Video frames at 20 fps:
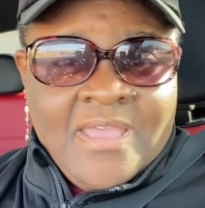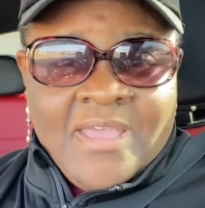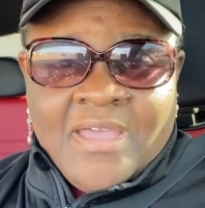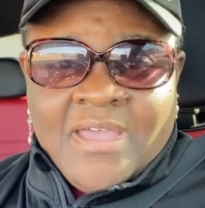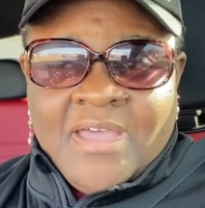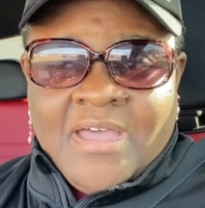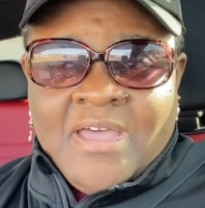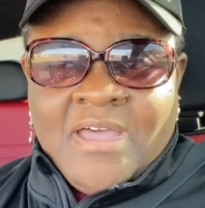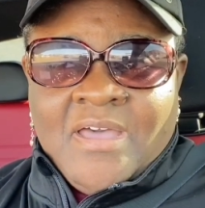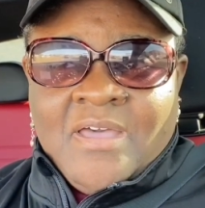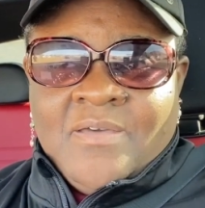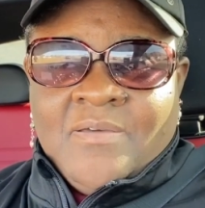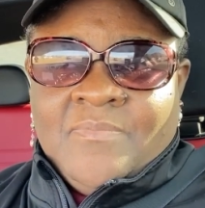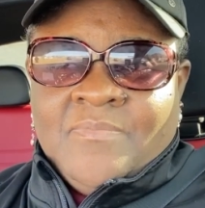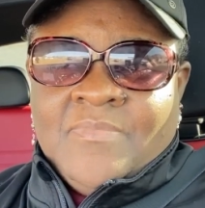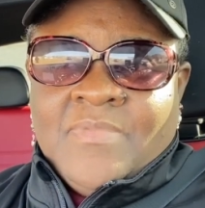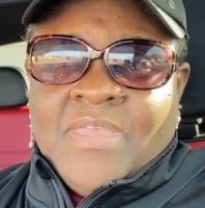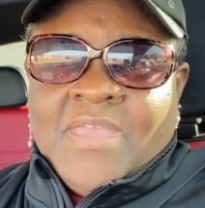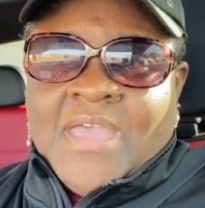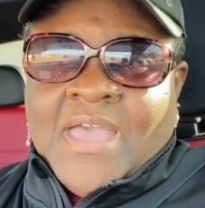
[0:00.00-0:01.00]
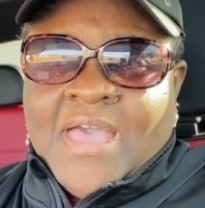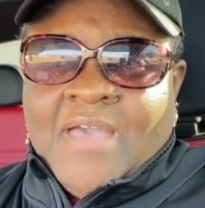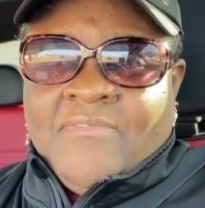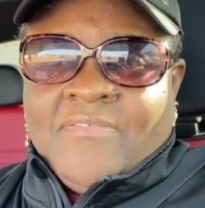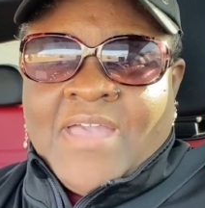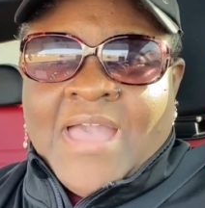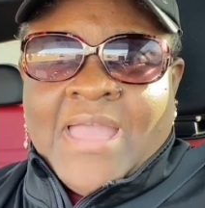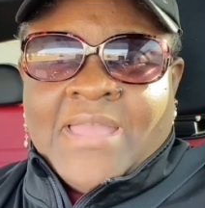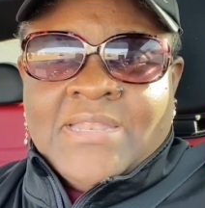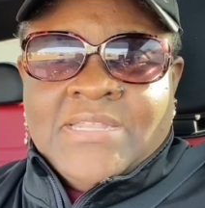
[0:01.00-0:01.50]
I've
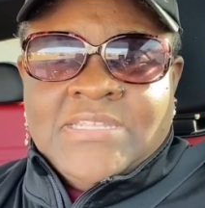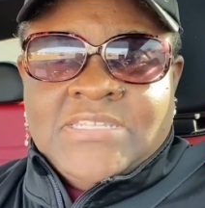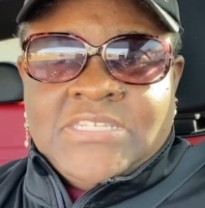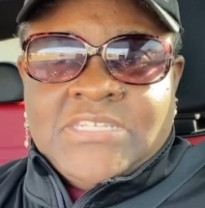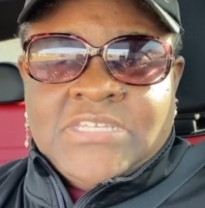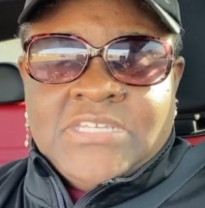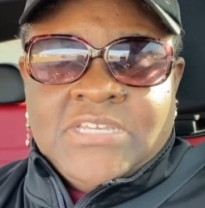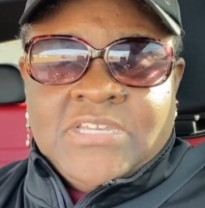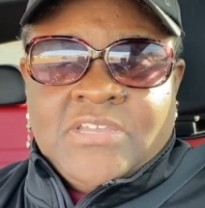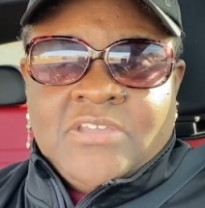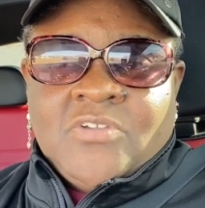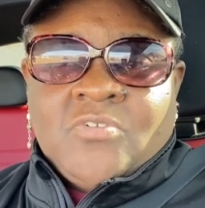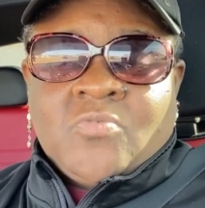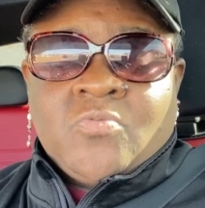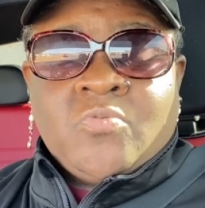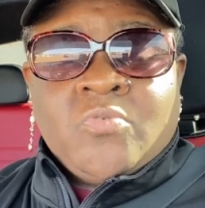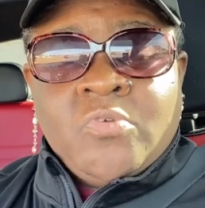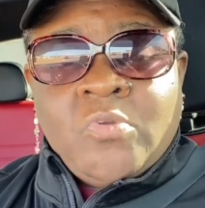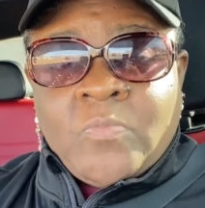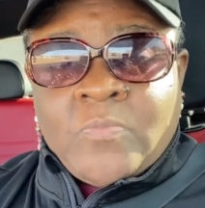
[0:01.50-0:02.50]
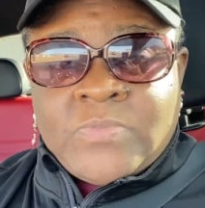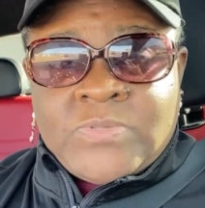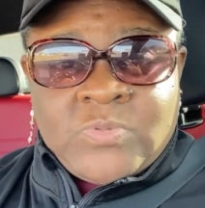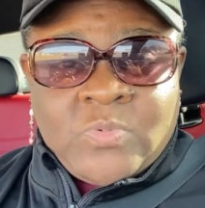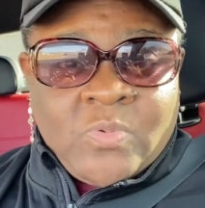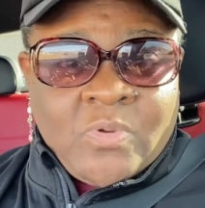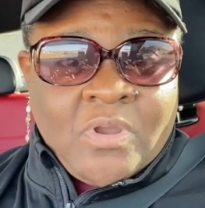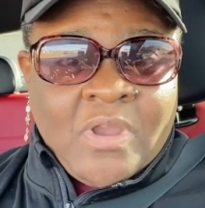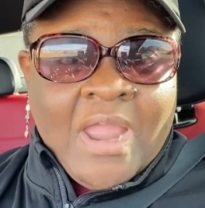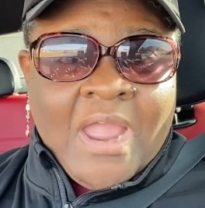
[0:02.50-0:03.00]
gotten to groups
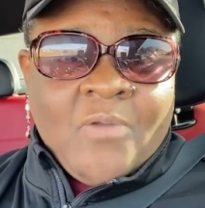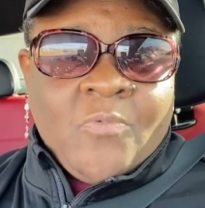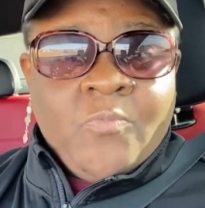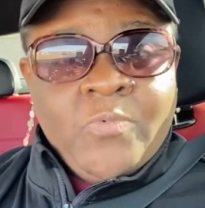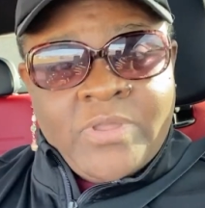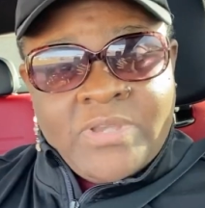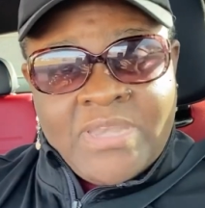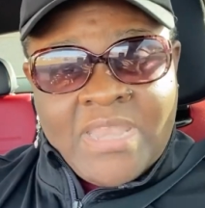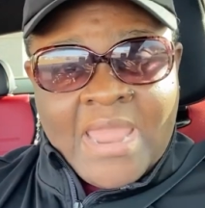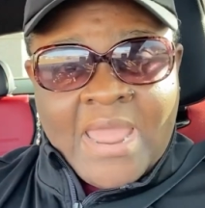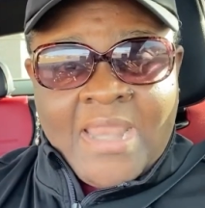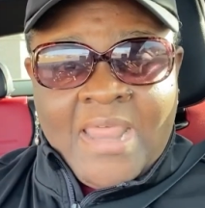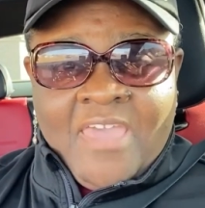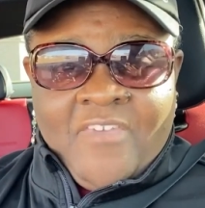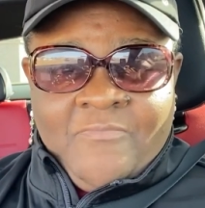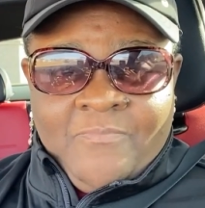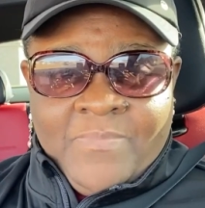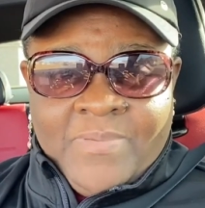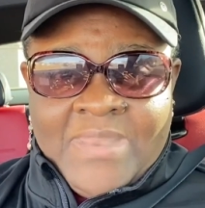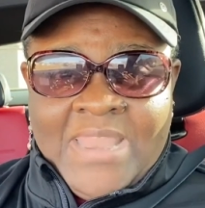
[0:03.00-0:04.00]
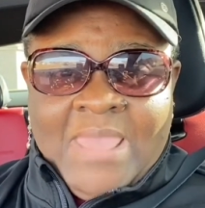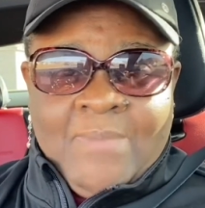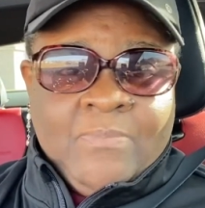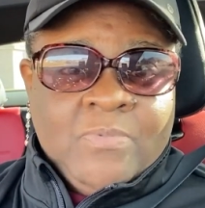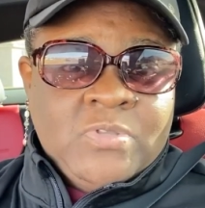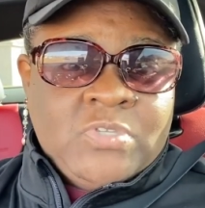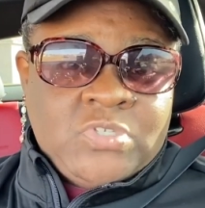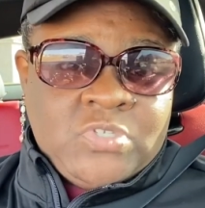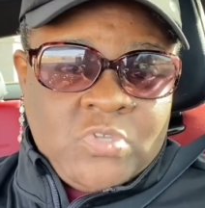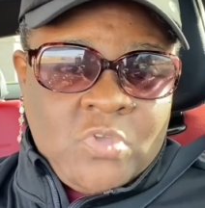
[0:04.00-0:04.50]
where I would not have been
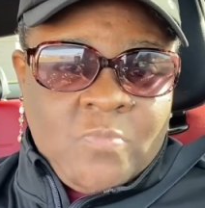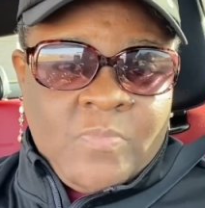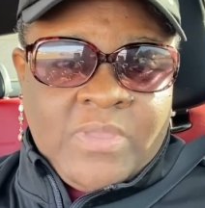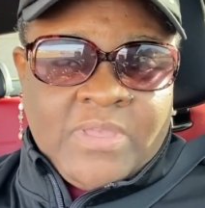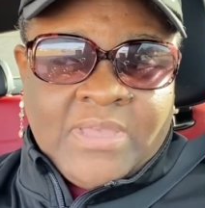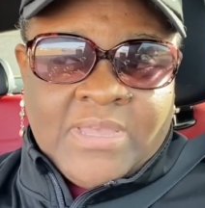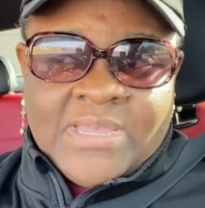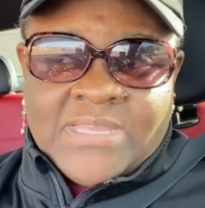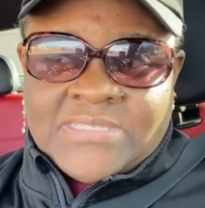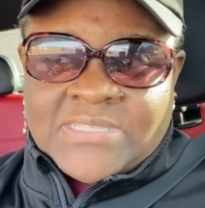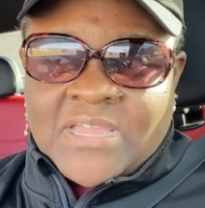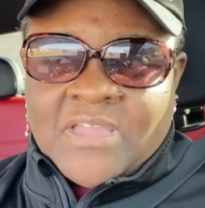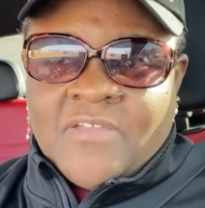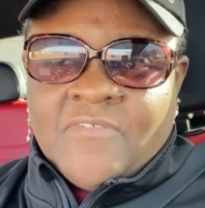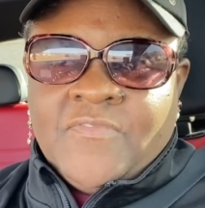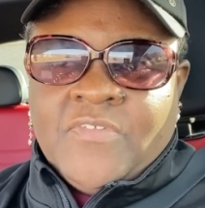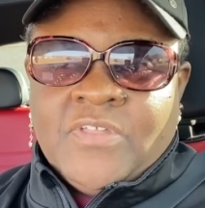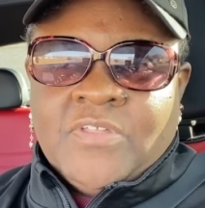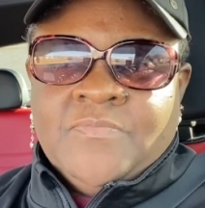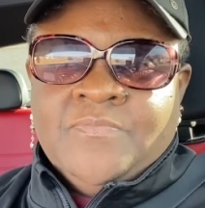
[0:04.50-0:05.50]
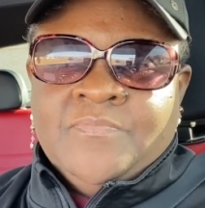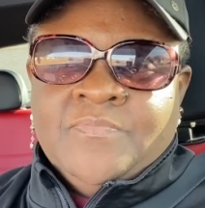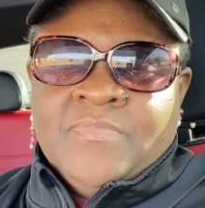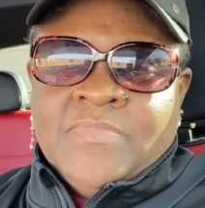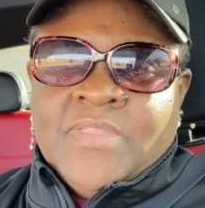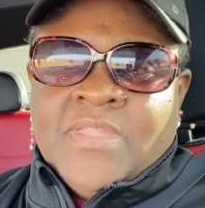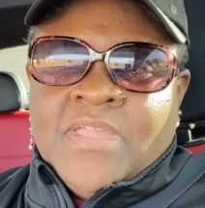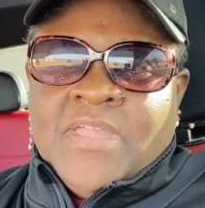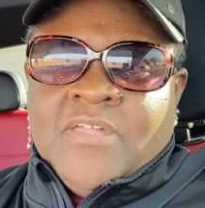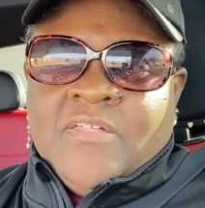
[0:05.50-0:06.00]
able to because of the
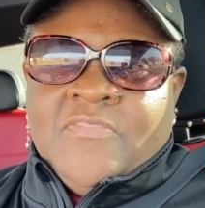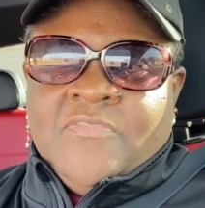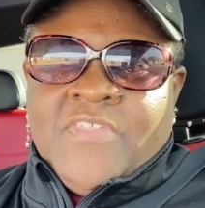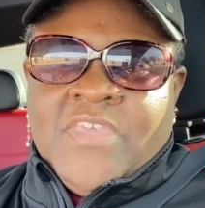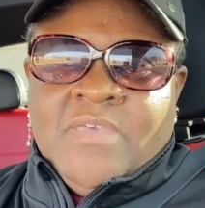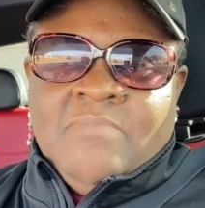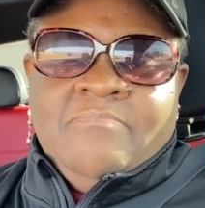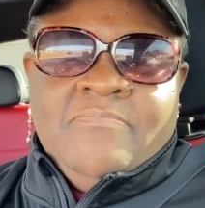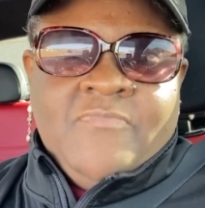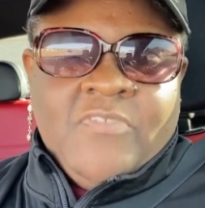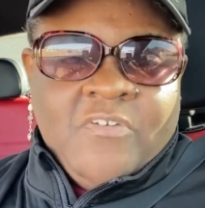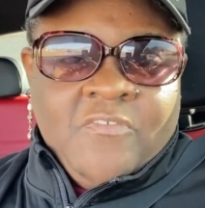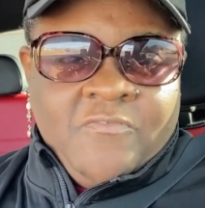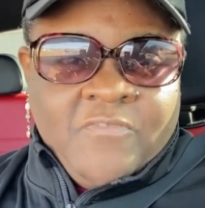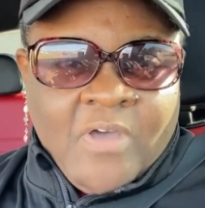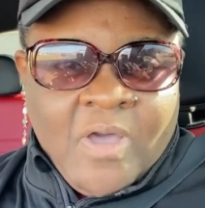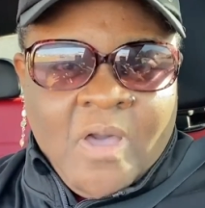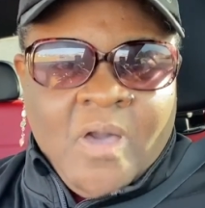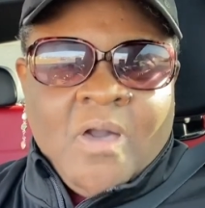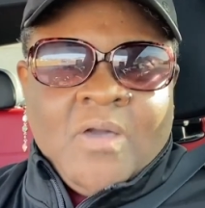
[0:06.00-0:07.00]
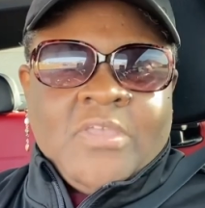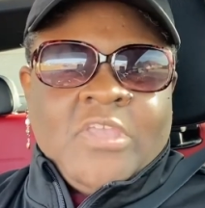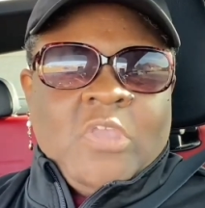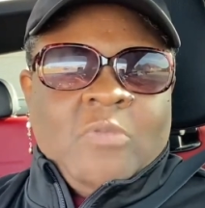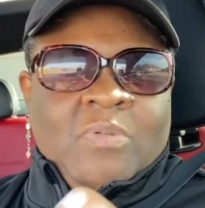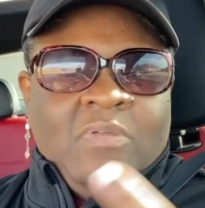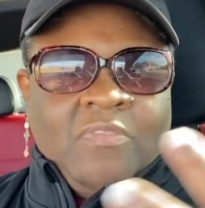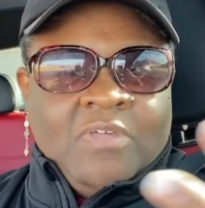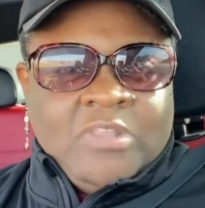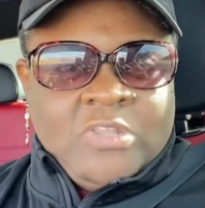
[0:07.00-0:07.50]
volume
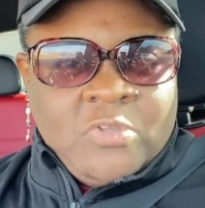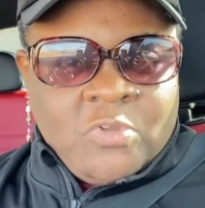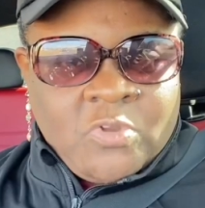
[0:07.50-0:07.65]
and the